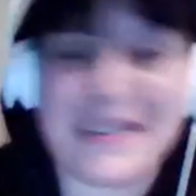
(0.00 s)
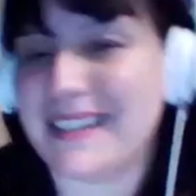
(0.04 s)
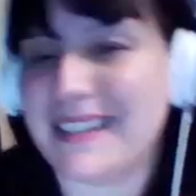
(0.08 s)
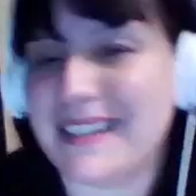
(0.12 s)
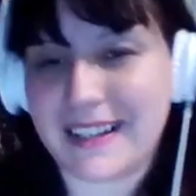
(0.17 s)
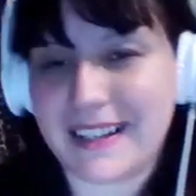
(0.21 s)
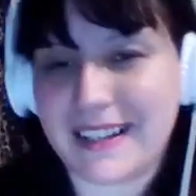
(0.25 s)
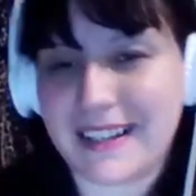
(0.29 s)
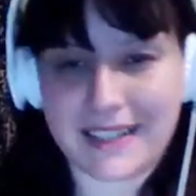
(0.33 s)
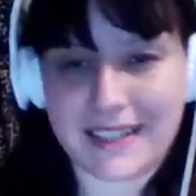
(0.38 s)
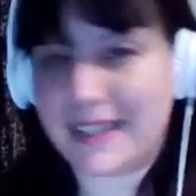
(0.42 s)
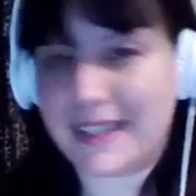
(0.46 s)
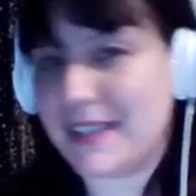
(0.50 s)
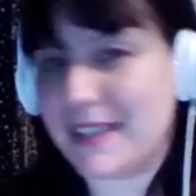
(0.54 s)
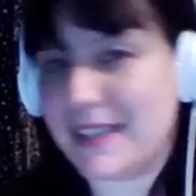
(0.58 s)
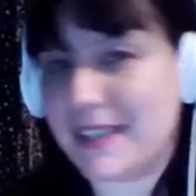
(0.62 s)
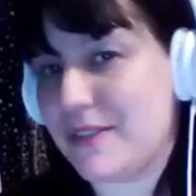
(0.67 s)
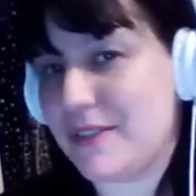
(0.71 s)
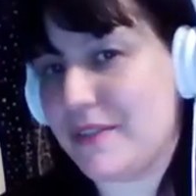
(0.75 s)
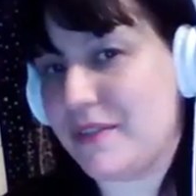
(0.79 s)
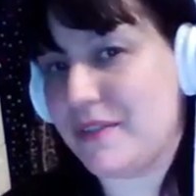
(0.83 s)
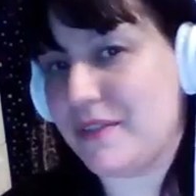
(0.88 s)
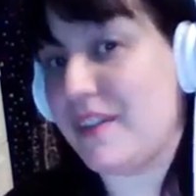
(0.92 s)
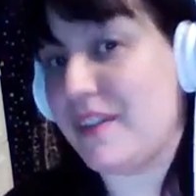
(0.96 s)
like a secret
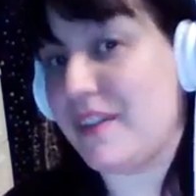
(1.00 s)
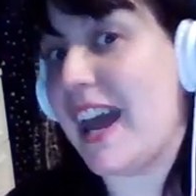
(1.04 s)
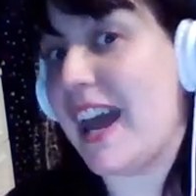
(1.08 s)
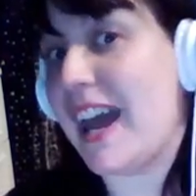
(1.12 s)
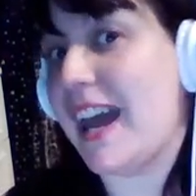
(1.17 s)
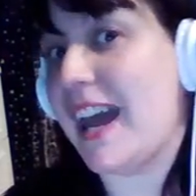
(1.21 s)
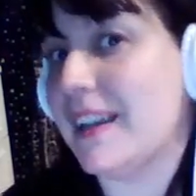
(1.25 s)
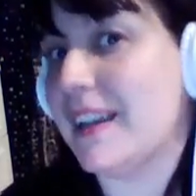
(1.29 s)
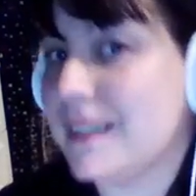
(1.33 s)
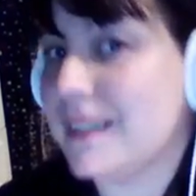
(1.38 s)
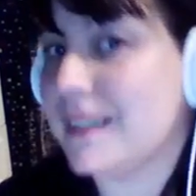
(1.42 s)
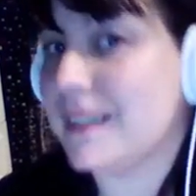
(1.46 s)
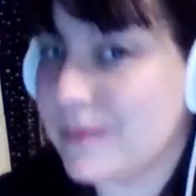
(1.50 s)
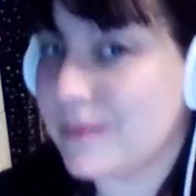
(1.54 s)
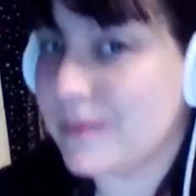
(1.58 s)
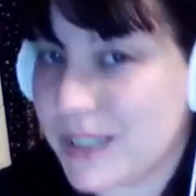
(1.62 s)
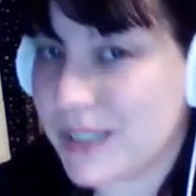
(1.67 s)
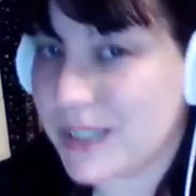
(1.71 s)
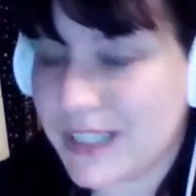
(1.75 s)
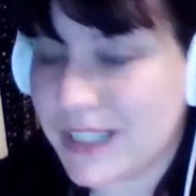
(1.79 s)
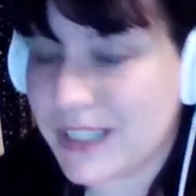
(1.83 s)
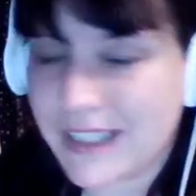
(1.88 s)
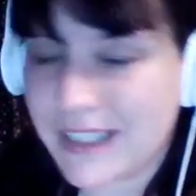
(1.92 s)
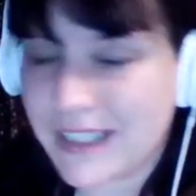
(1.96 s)
fan, but she
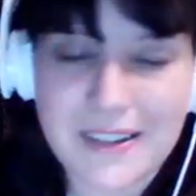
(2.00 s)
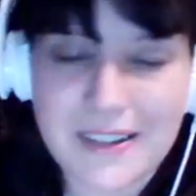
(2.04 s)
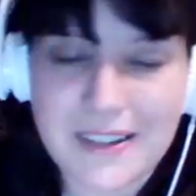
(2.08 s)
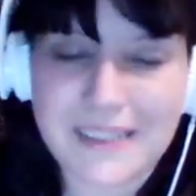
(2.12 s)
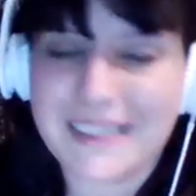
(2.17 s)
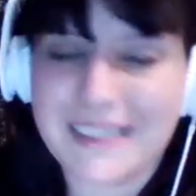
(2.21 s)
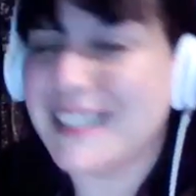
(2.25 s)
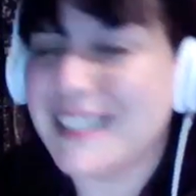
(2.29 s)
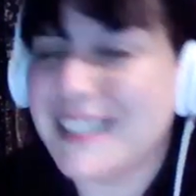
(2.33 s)
can't